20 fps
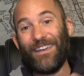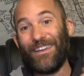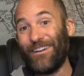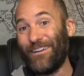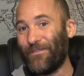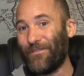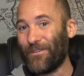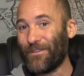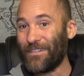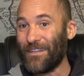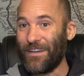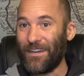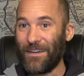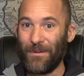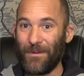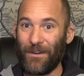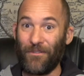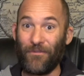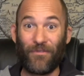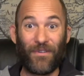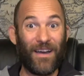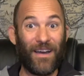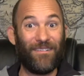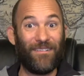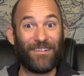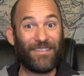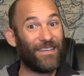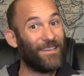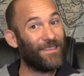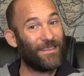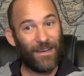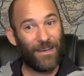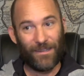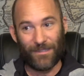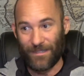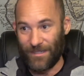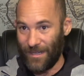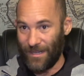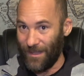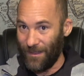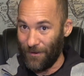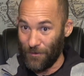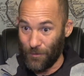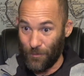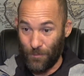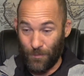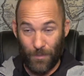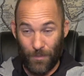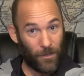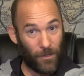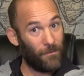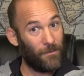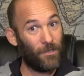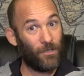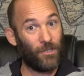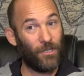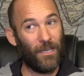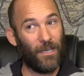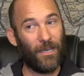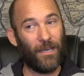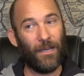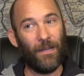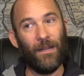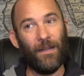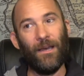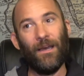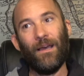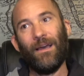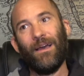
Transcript: You know, if you're talking about $5,000 to $10,000 per machine,